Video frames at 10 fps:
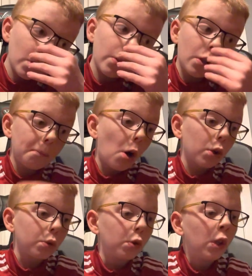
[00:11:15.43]

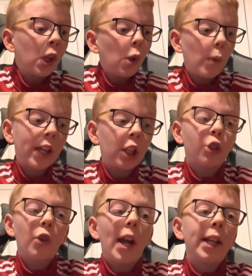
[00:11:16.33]
tomorrow we can
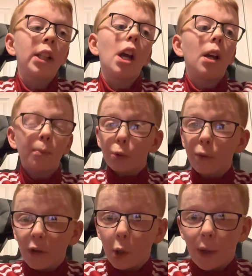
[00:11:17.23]
try and
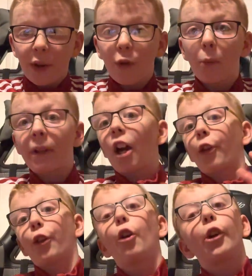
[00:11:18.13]
improve our away form, get
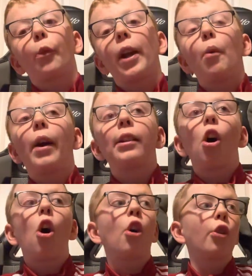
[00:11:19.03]
a third win
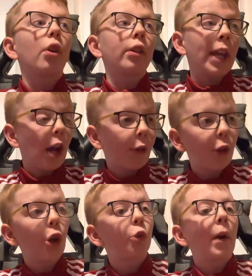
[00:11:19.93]
on
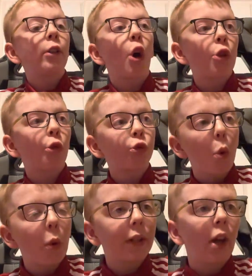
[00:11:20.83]
the
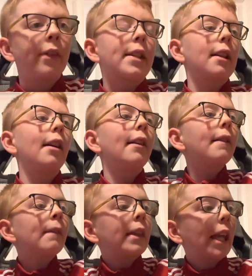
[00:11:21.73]
road in
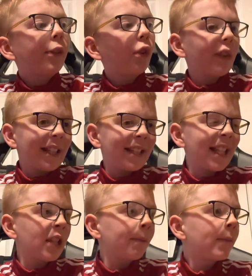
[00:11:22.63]
the league
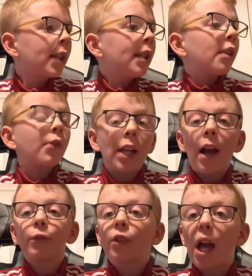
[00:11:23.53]
season. And
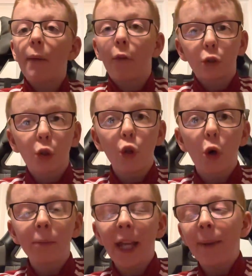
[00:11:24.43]
after that, we've got two
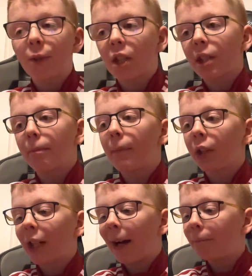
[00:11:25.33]
home games, St
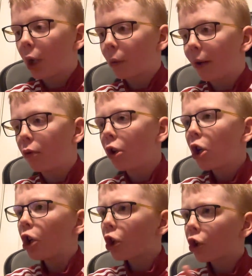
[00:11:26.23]
Mirren and Motherwell.
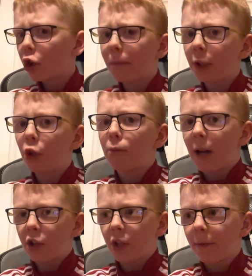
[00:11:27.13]
Should be two
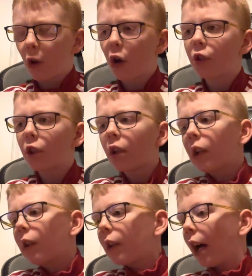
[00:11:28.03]
match day vlogs.
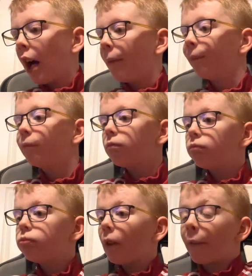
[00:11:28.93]

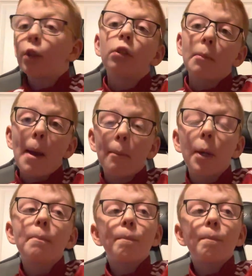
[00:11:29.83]
If you don't remember,